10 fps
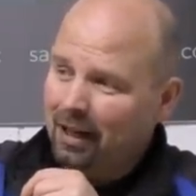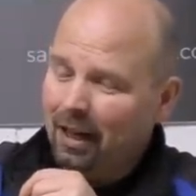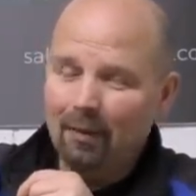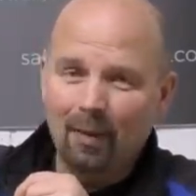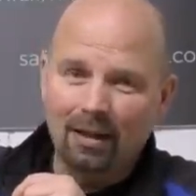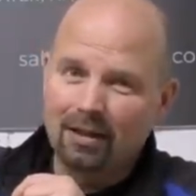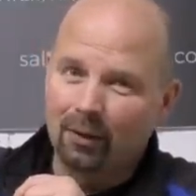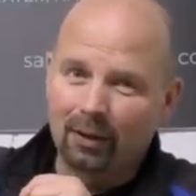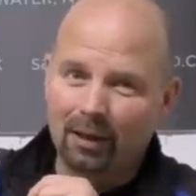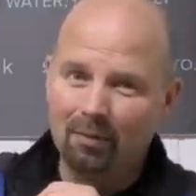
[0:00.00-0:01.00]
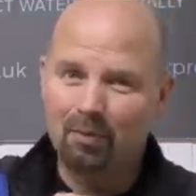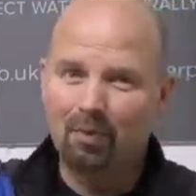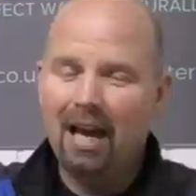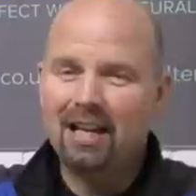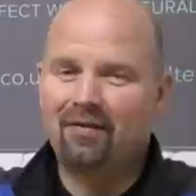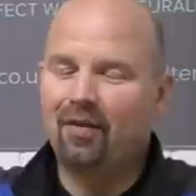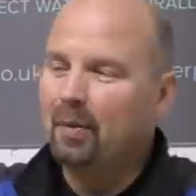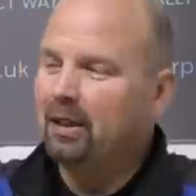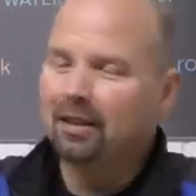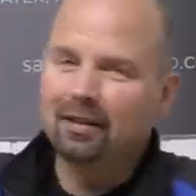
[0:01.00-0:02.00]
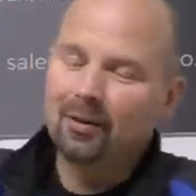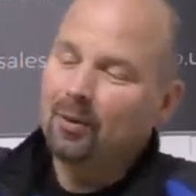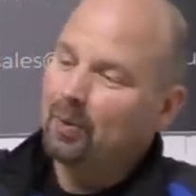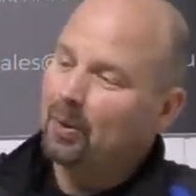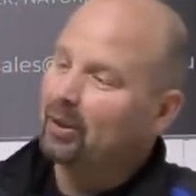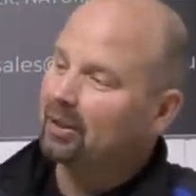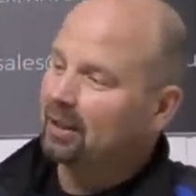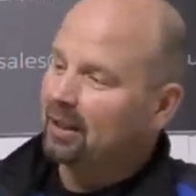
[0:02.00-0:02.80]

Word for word: That might sound like blasphemy, you know, but